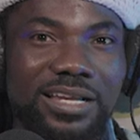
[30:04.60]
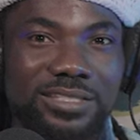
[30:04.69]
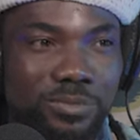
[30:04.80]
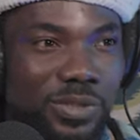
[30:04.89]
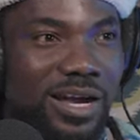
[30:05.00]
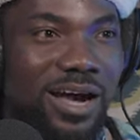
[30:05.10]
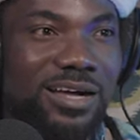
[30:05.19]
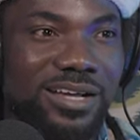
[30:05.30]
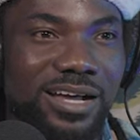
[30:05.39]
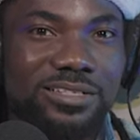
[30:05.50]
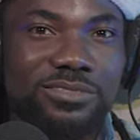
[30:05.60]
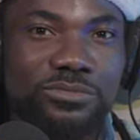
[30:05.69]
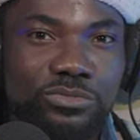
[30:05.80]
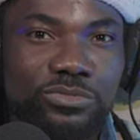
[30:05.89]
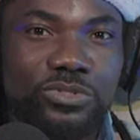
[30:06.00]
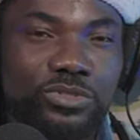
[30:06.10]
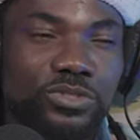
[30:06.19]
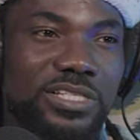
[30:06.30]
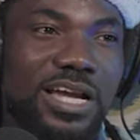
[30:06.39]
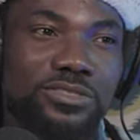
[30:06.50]
in a typical Akan
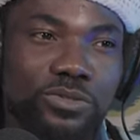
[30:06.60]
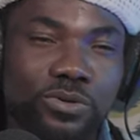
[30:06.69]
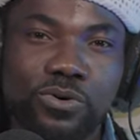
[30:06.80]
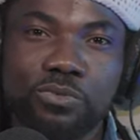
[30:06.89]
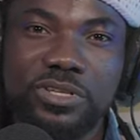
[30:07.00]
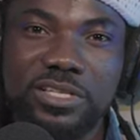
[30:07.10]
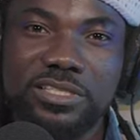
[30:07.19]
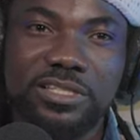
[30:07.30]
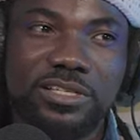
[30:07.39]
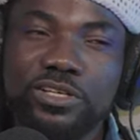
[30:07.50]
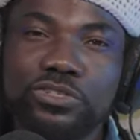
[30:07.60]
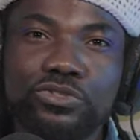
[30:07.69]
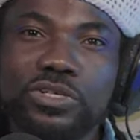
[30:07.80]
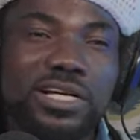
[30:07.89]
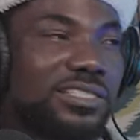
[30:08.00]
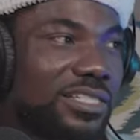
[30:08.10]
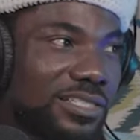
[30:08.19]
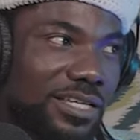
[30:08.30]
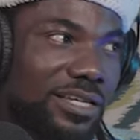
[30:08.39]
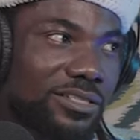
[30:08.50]
society or community, you can't
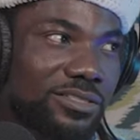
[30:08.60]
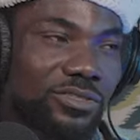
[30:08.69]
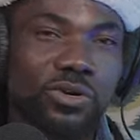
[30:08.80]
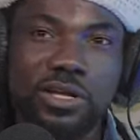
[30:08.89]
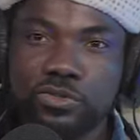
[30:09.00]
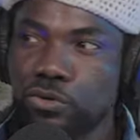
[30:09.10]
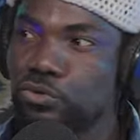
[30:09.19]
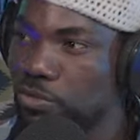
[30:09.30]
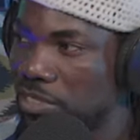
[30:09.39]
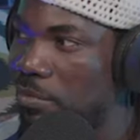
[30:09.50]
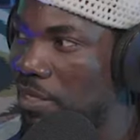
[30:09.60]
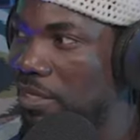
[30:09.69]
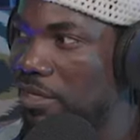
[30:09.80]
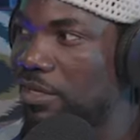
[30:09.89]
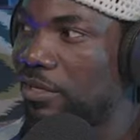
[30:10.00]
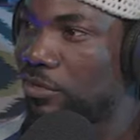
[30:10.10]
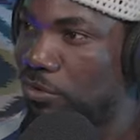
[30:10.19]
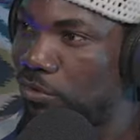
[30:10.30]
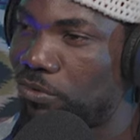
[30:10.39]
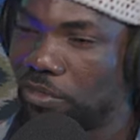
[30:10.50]
just say it. It's all to sebe,
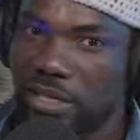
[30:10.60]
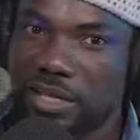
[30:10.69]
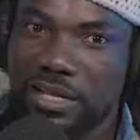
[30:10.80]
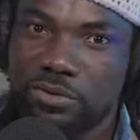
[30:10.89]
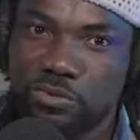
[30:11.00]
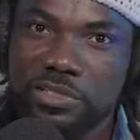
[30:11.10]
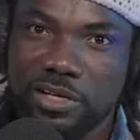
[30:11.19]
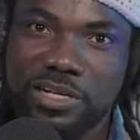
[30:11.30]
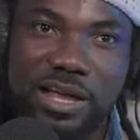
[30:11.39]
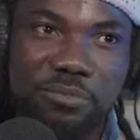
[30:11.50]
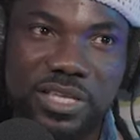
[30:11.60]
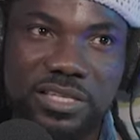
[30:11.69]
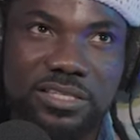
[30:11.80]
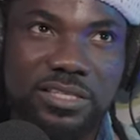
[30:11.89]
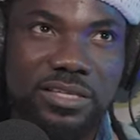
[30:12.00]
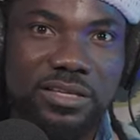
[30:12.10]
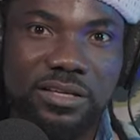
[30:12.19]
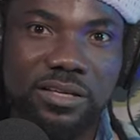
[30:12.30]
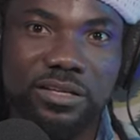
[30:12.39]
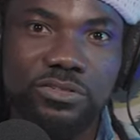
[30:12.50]
you know, and which that means
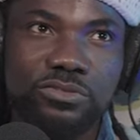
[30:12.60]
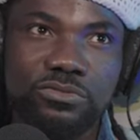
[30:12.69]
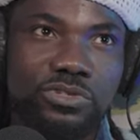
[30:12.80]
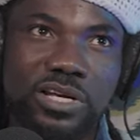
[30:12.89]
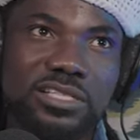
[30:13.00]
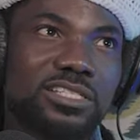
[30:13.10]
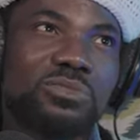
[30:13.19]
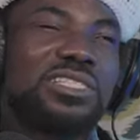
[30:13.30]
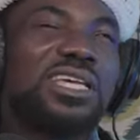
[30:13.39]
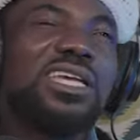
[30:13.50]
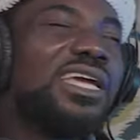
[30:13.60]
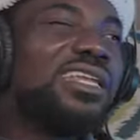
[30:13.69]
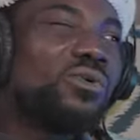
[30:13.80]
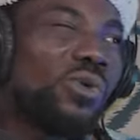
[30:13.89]
you can't just be saying any